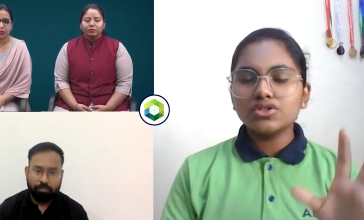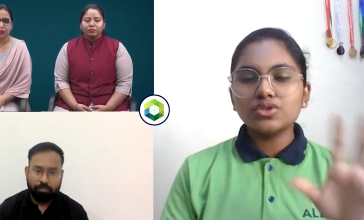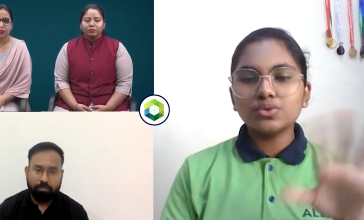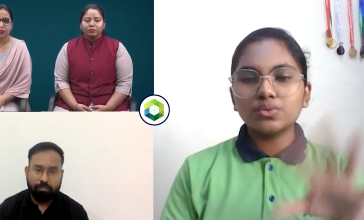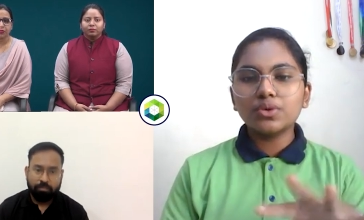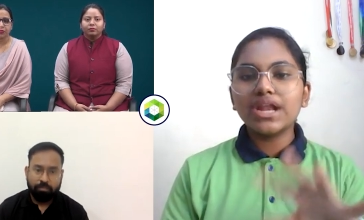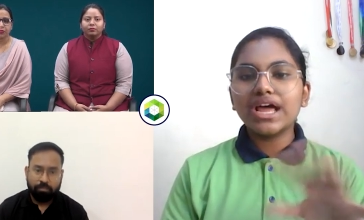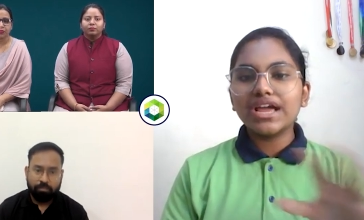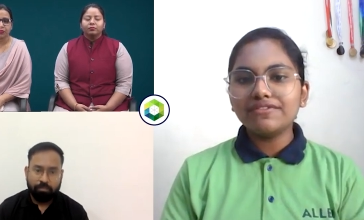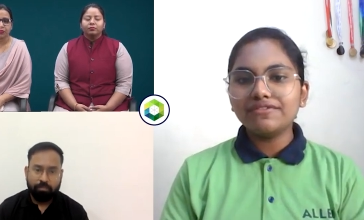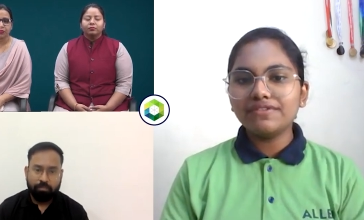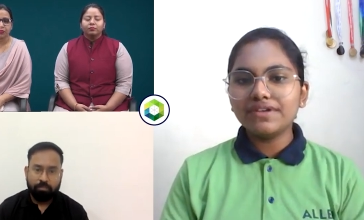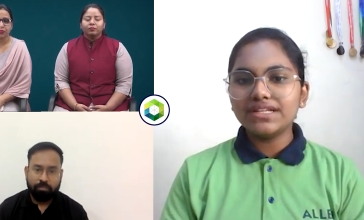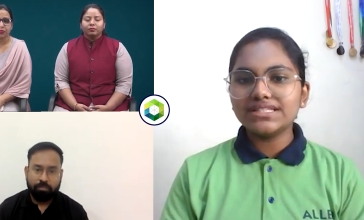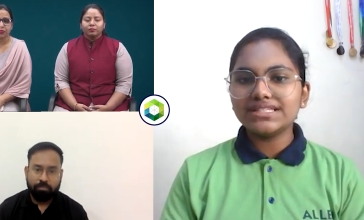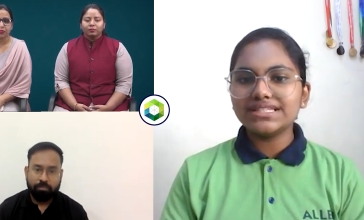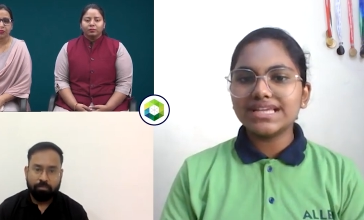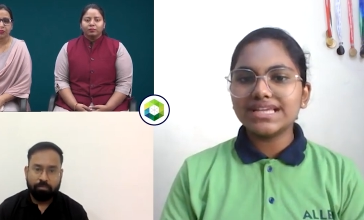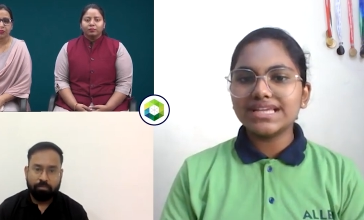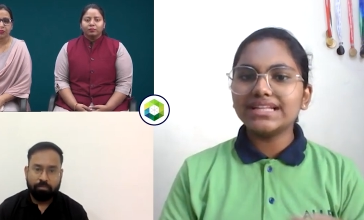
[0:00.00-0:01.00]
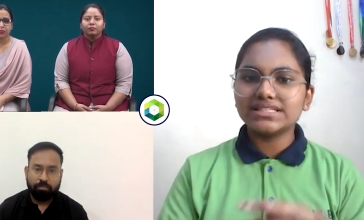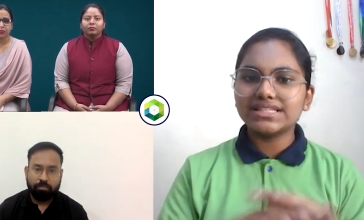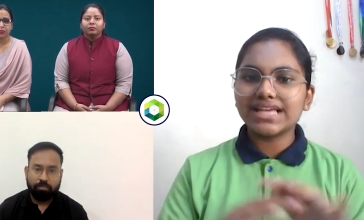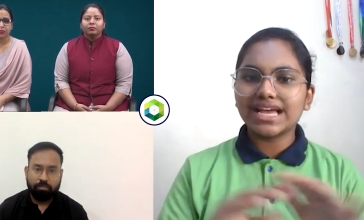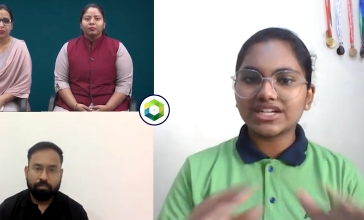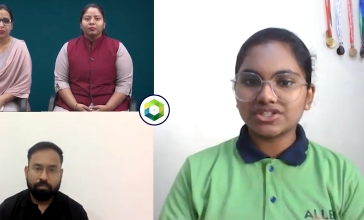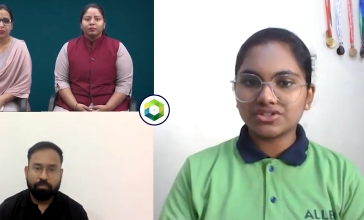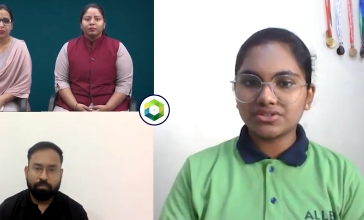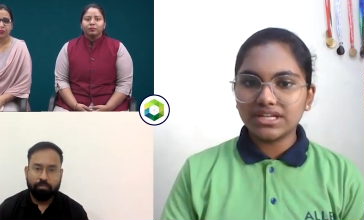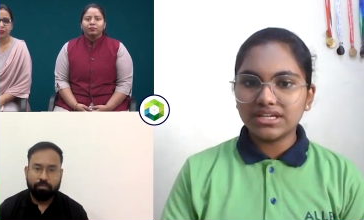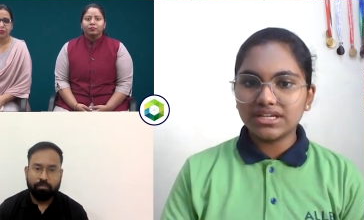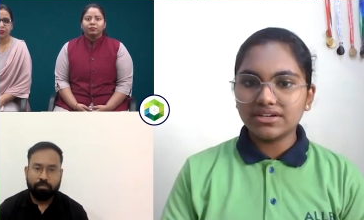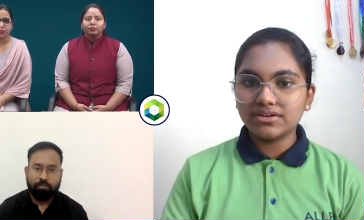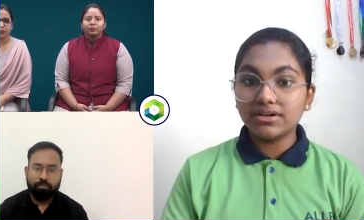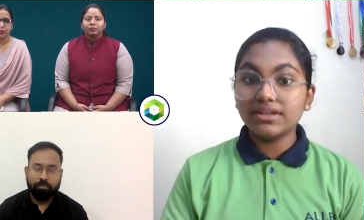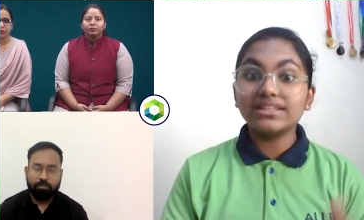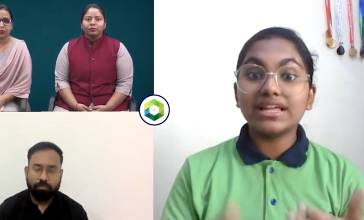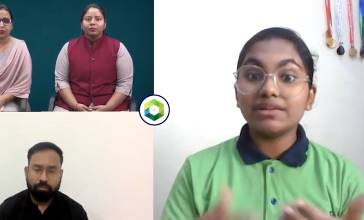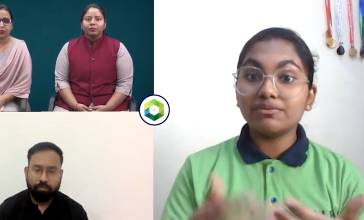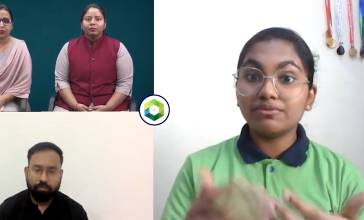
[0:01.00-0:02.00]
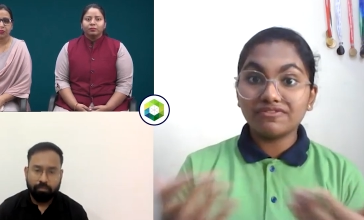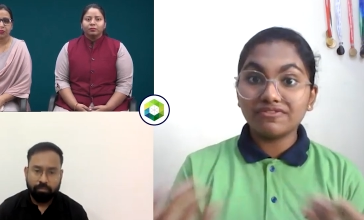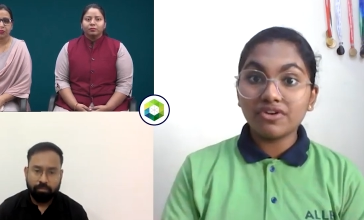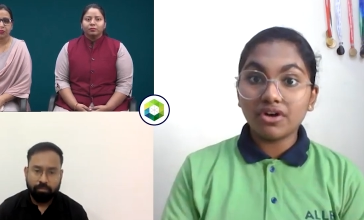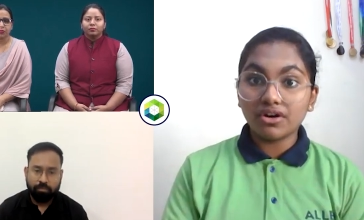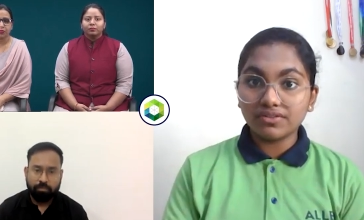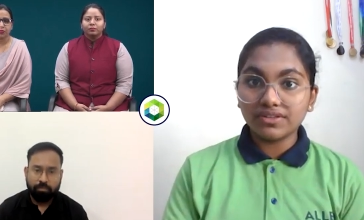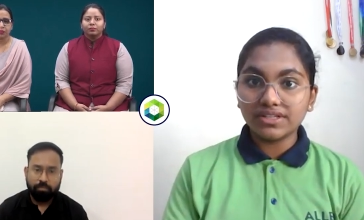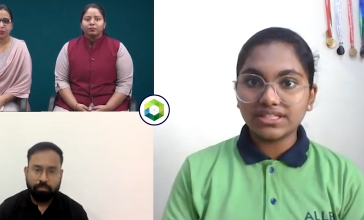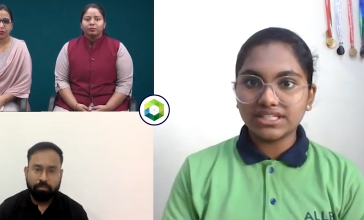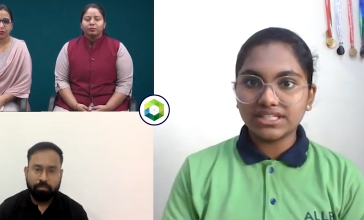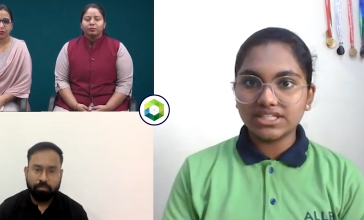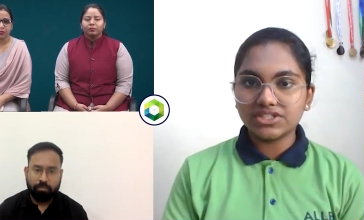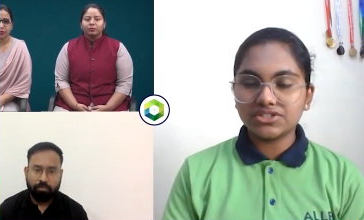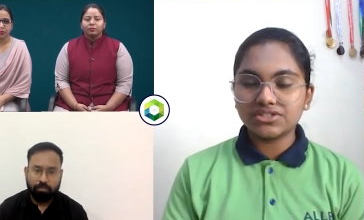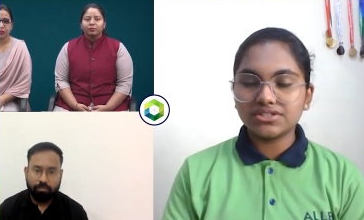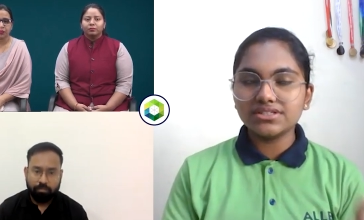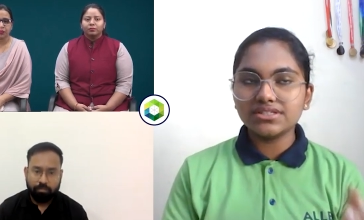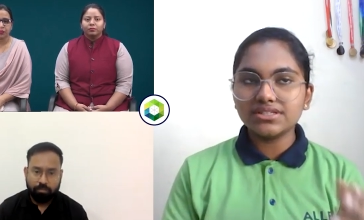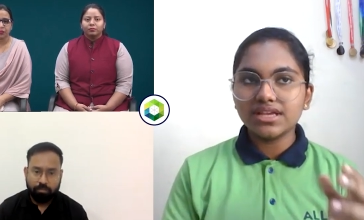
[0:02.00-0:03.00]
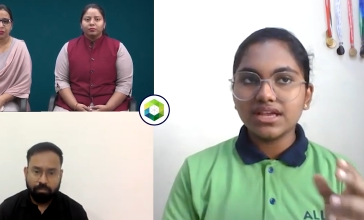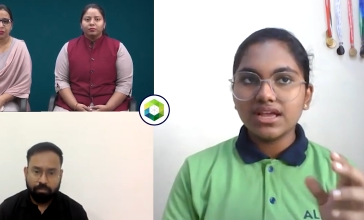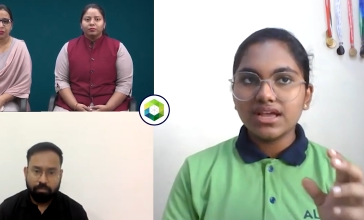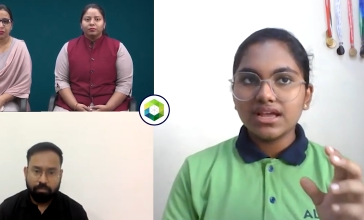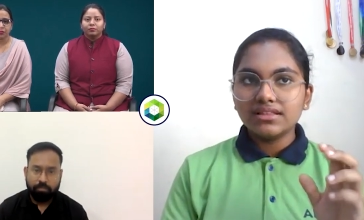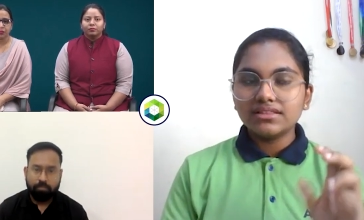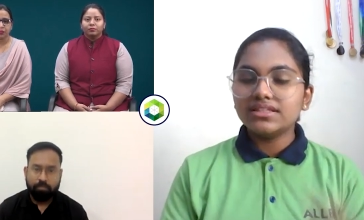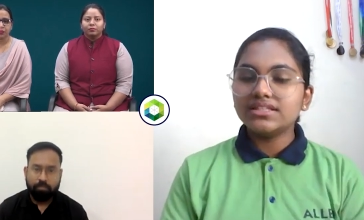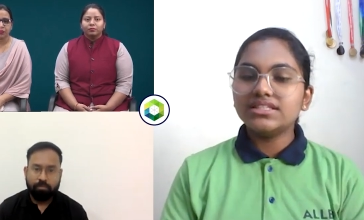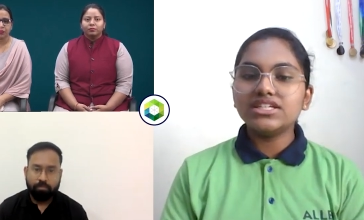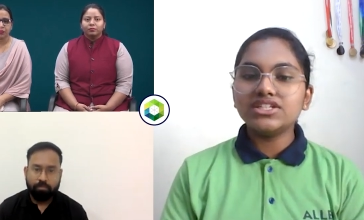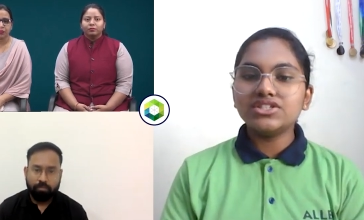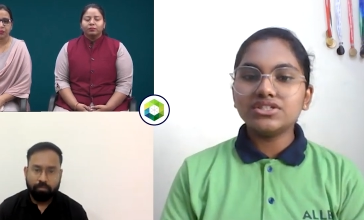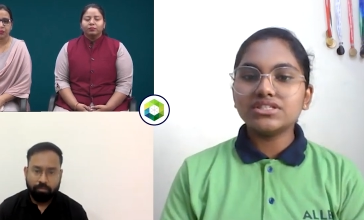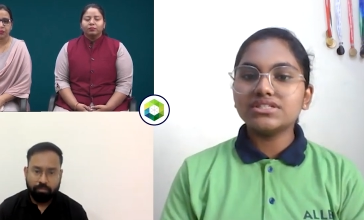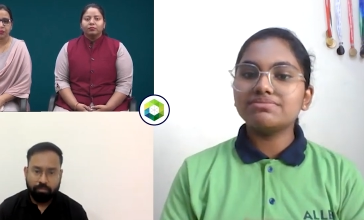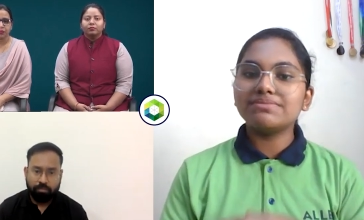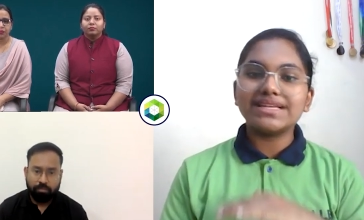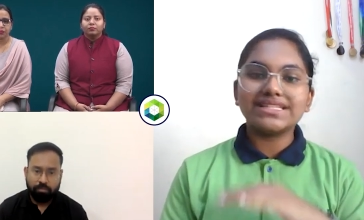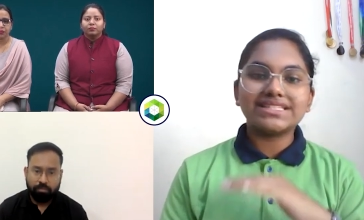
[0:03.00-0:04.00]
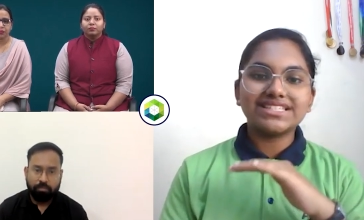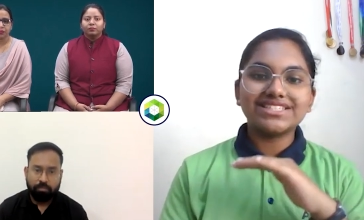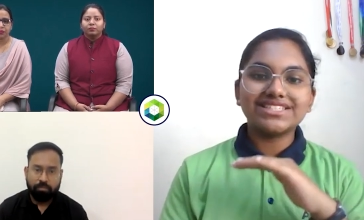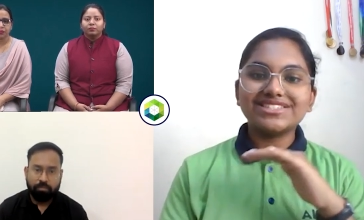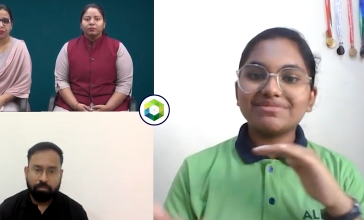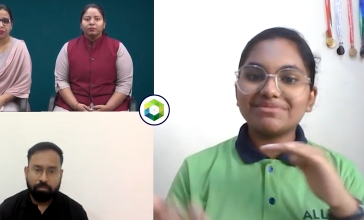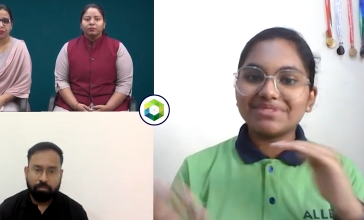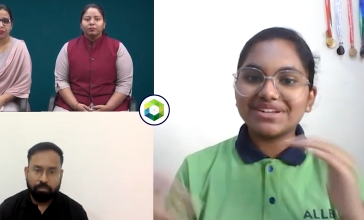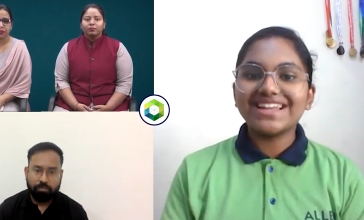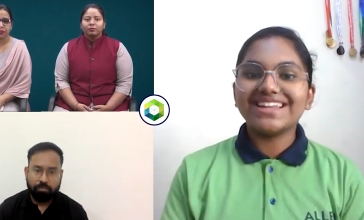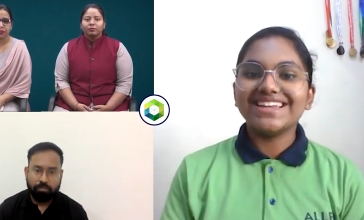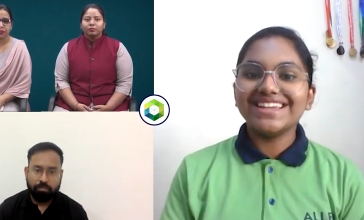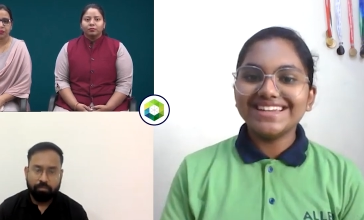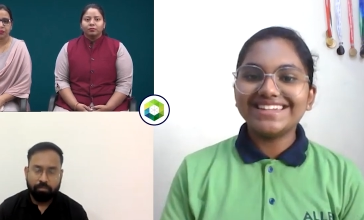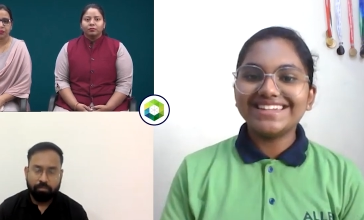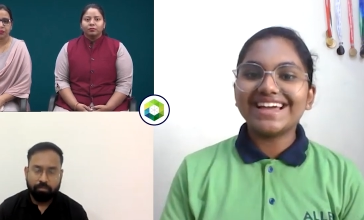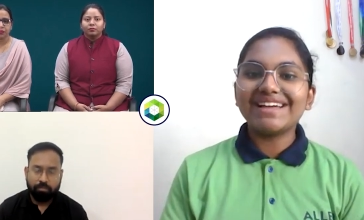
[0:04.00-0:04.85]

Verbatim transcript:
Speaker 1: So what I feel is that this is actually good. Then we've got the teachers. The teachers message them at any